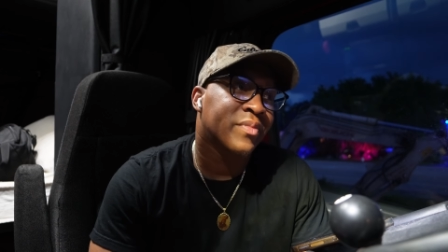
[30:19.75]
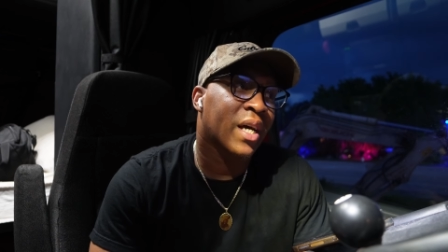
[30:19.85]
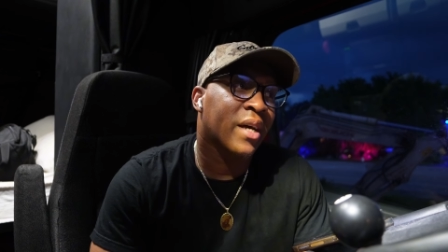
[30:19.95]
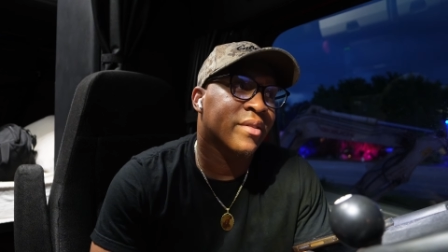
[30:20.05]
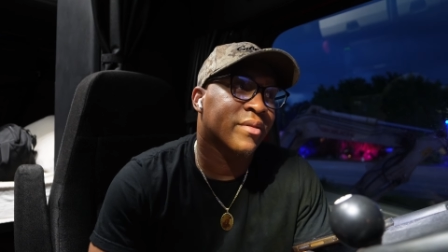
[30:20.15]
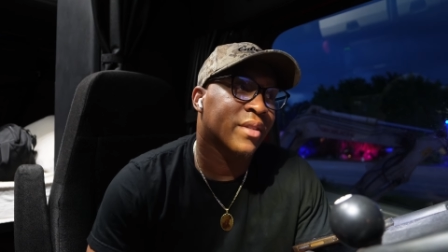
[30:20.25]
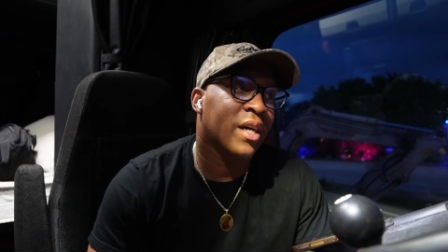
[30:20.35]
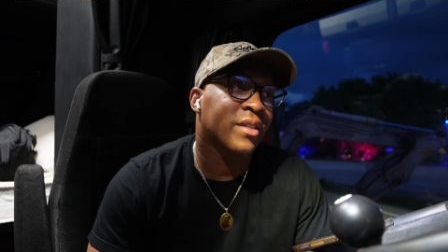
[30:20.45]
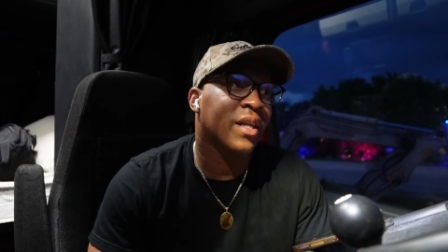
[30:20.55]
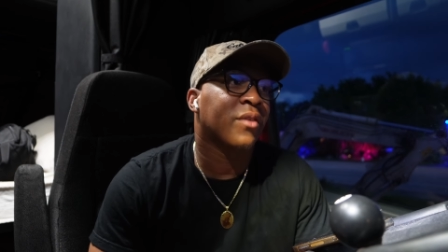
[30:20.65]

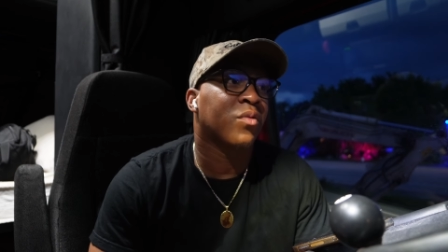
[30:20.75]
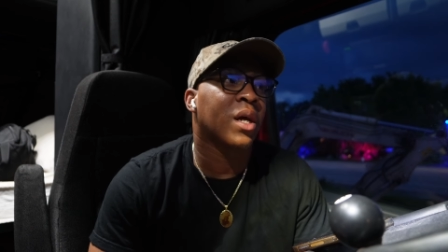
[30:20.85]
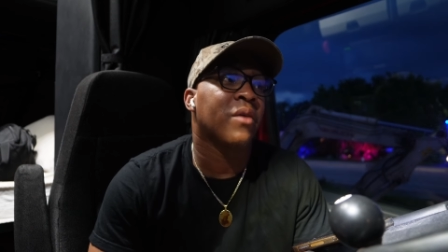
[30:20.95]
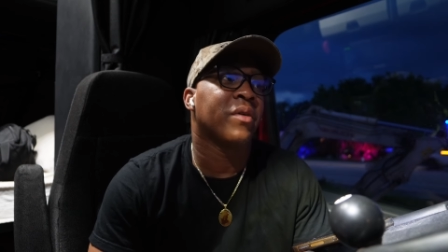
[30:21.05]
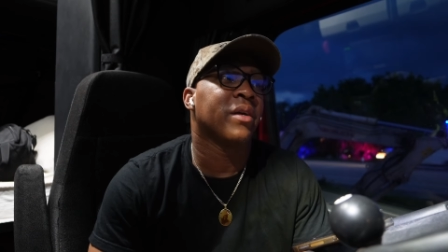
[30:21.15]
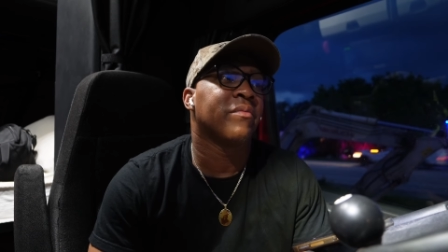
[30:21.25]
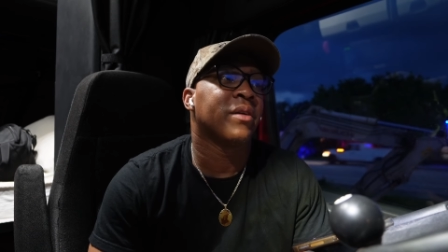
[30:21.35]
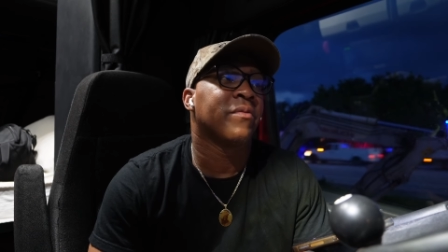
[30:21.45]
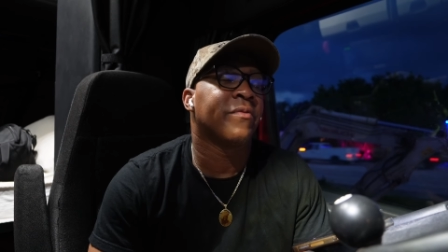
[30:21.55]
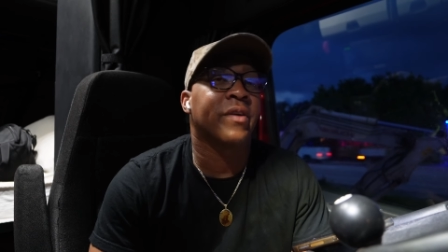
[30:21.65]
that's what I would give
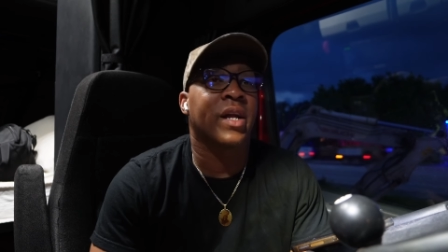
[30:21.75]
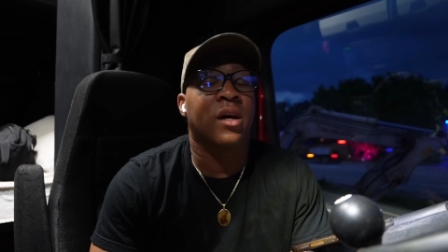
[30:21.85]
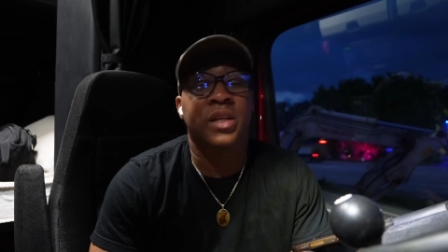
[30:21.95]
them for now.